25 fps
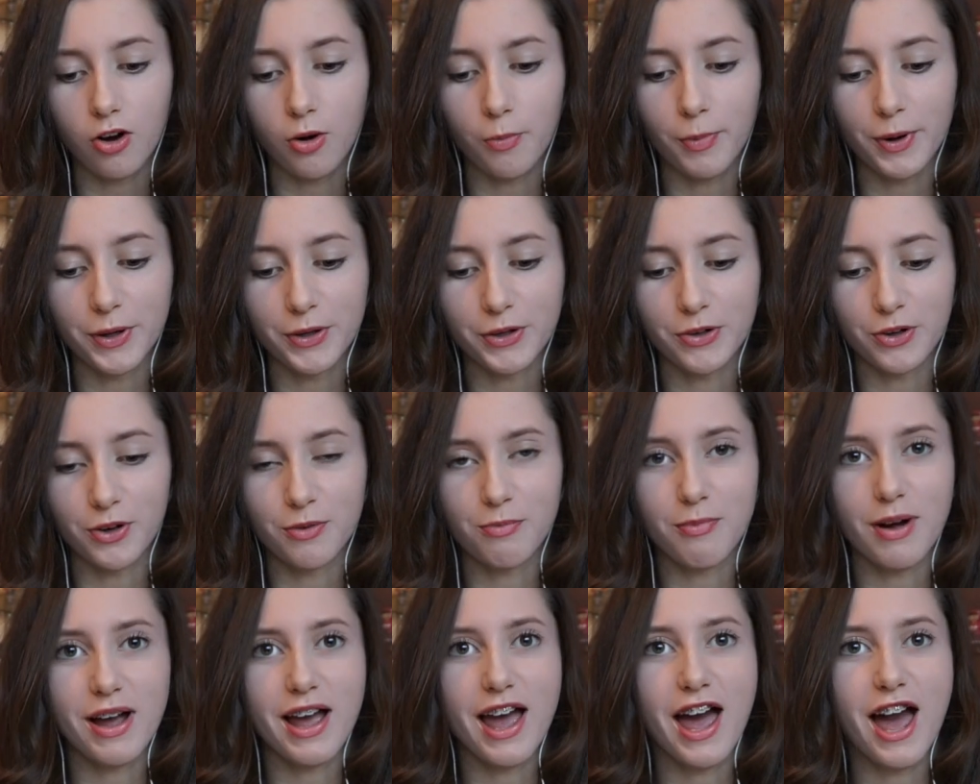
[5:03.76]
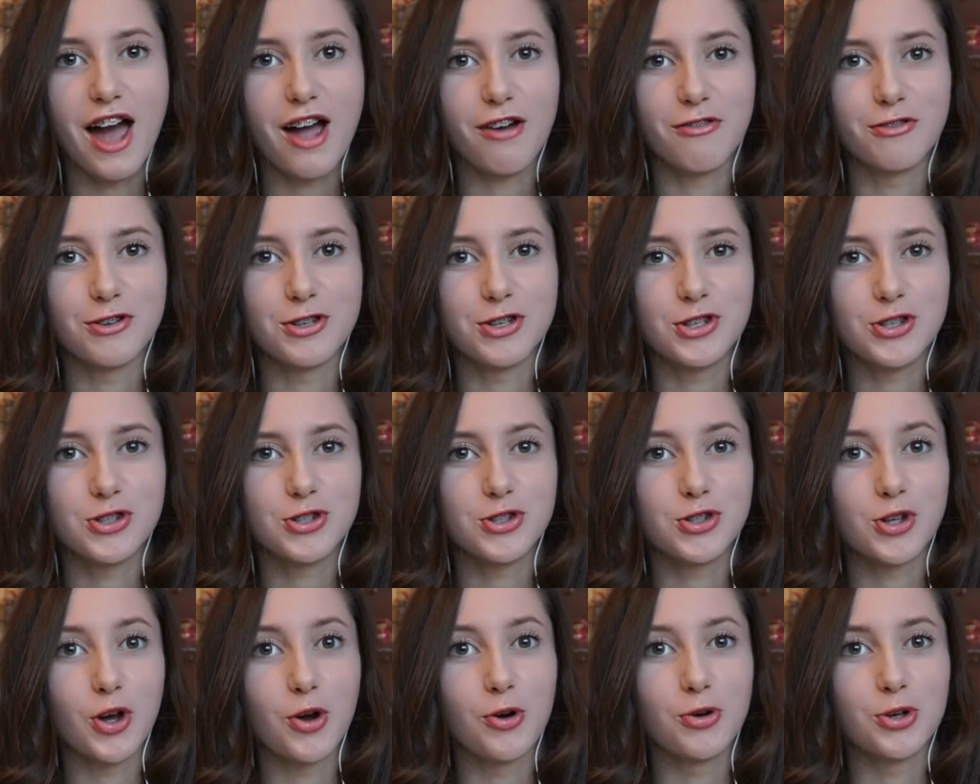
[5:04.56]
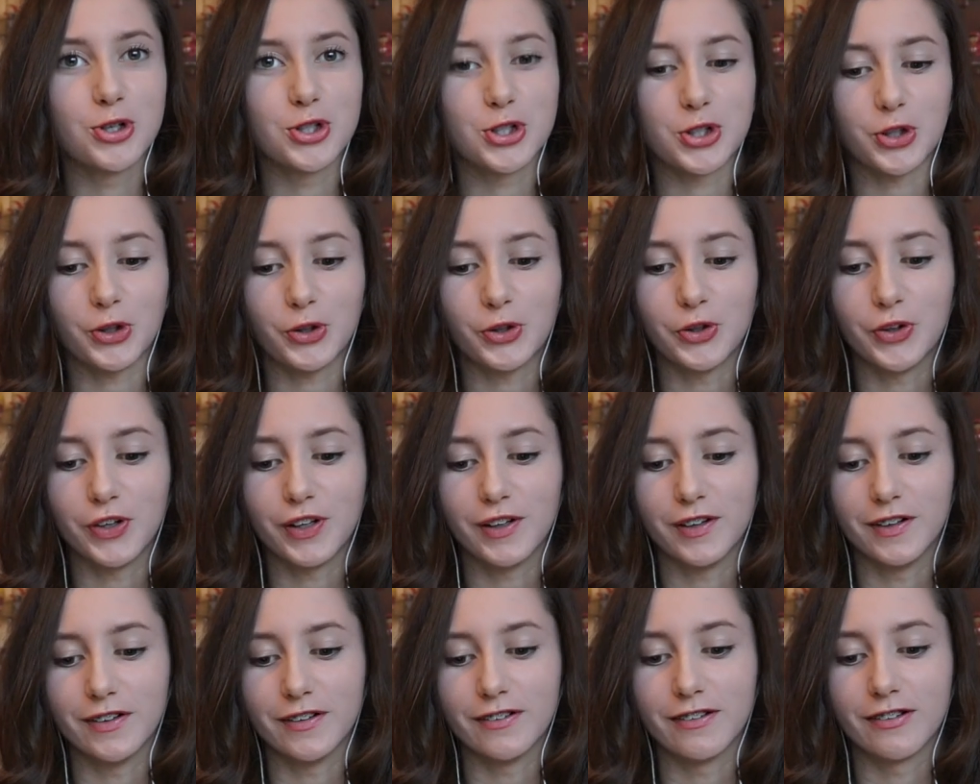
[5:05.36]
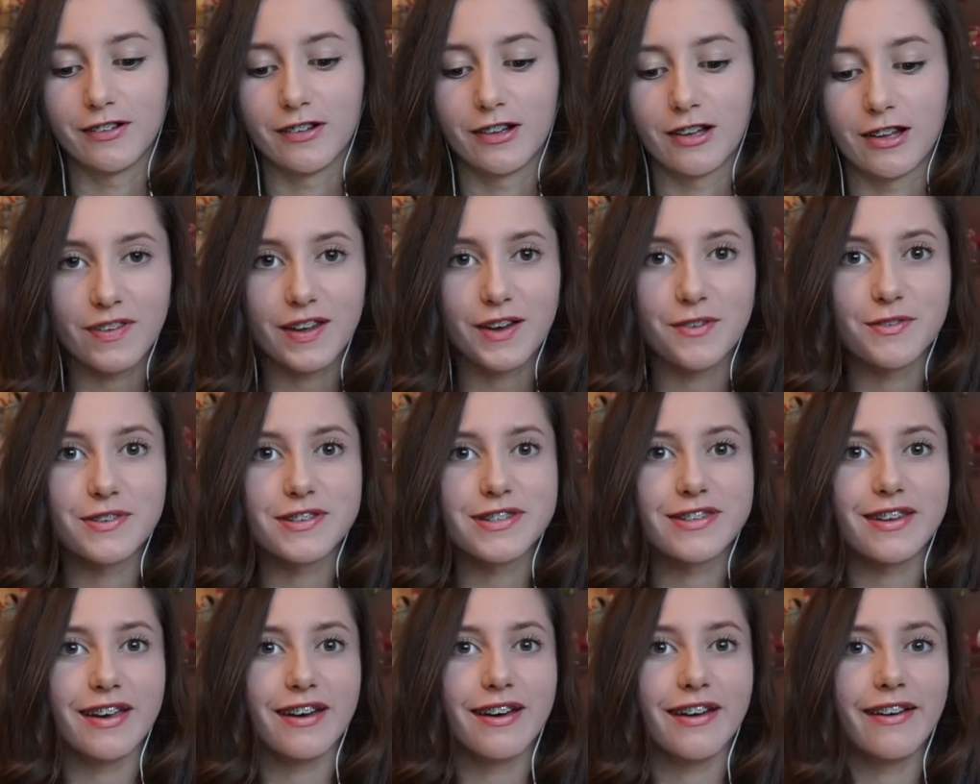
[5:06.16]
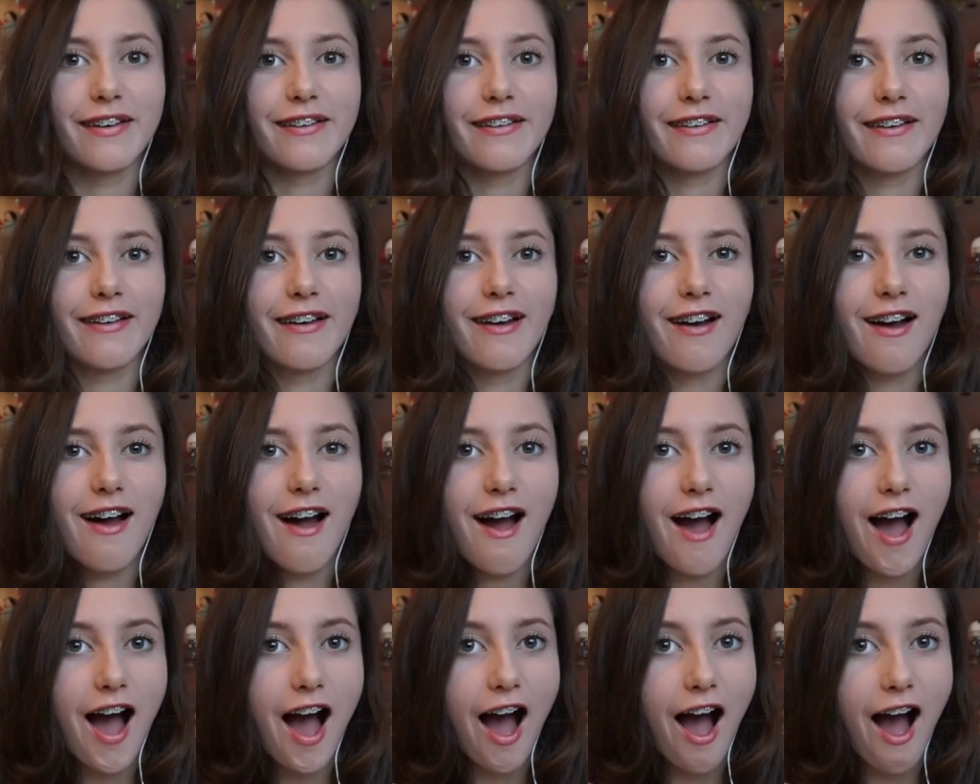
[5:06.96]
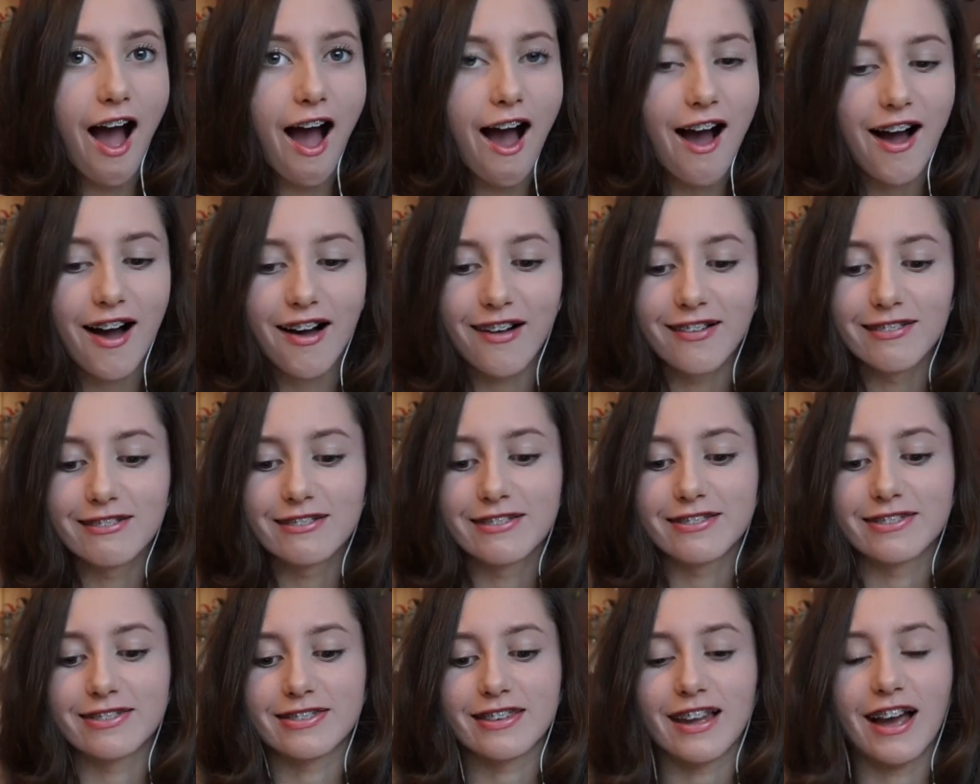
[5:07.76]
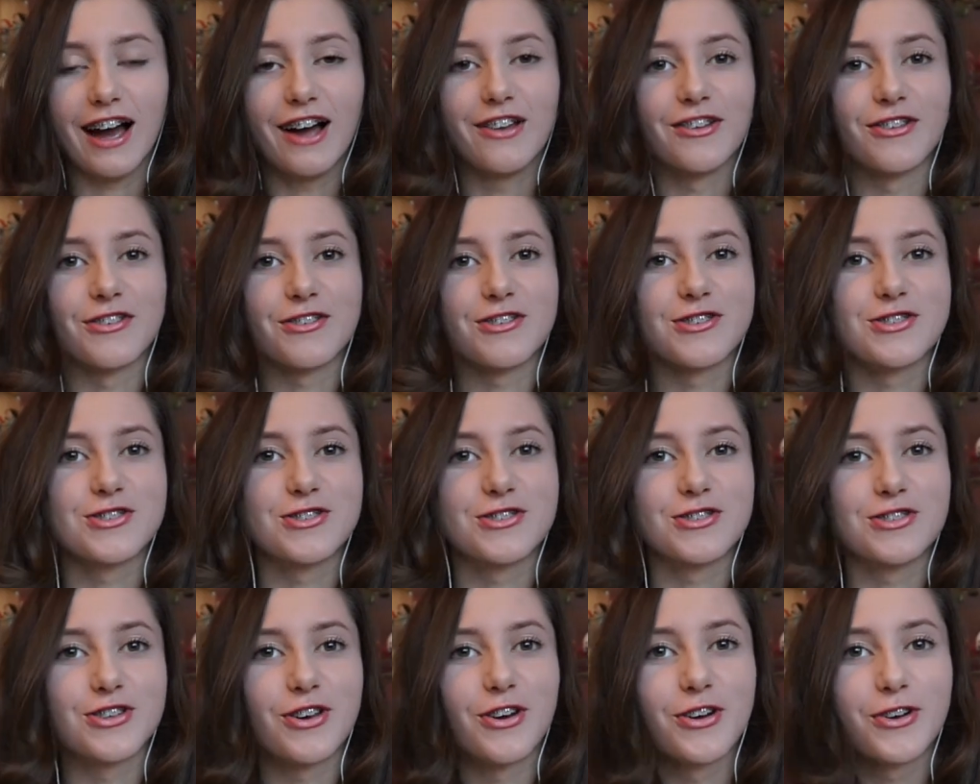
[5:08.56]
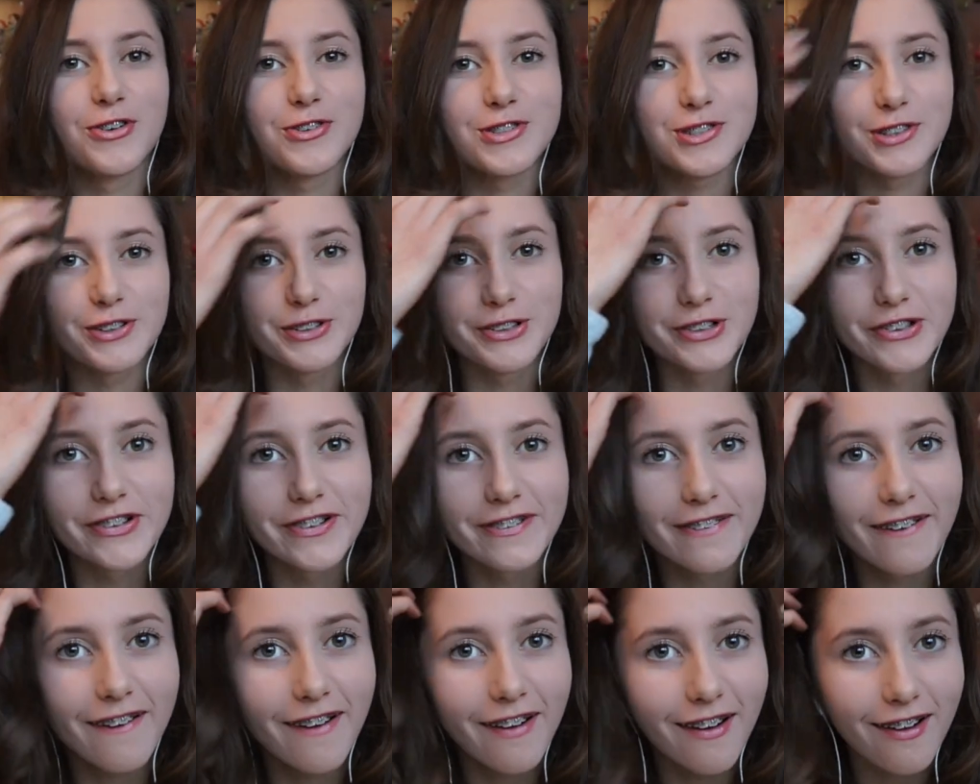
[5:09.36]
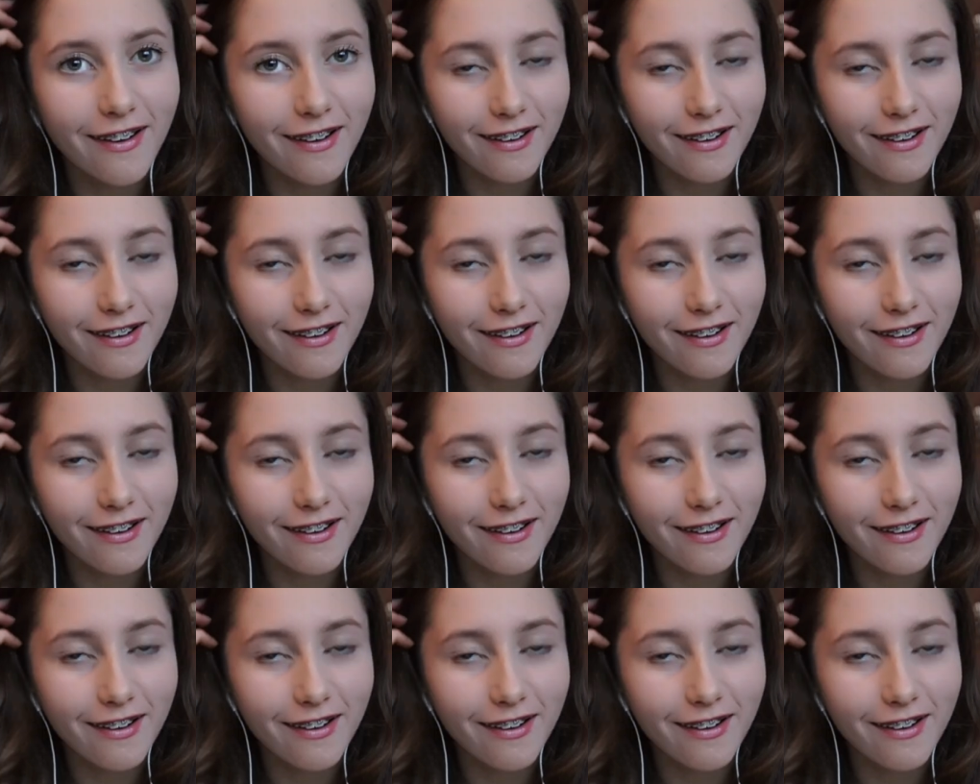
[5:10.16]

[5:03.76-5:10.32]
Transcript: Oh my god, my hair is so short here. It was like, I look so, so young.